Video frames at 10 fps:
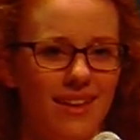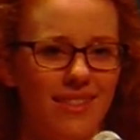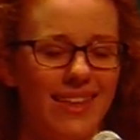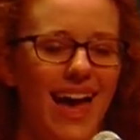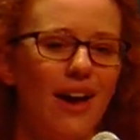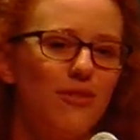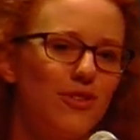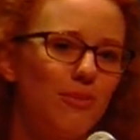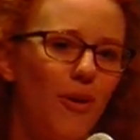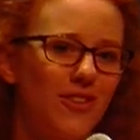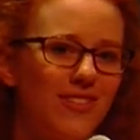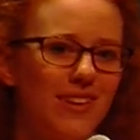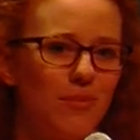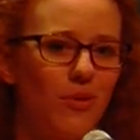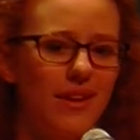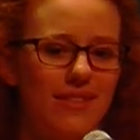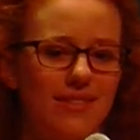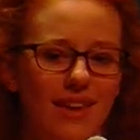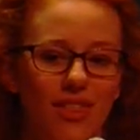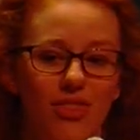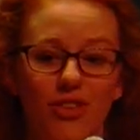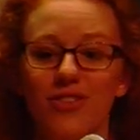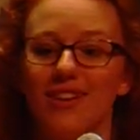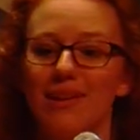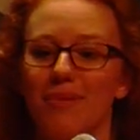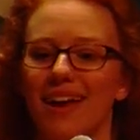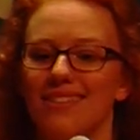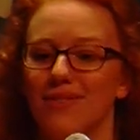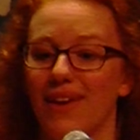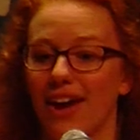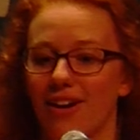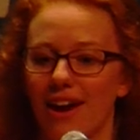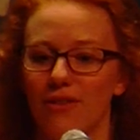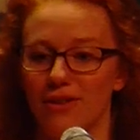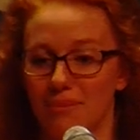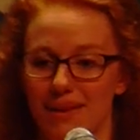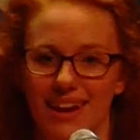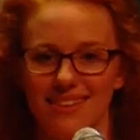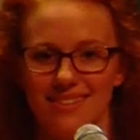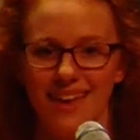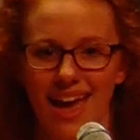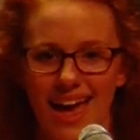The average person breathes in 13 pints of air every minute,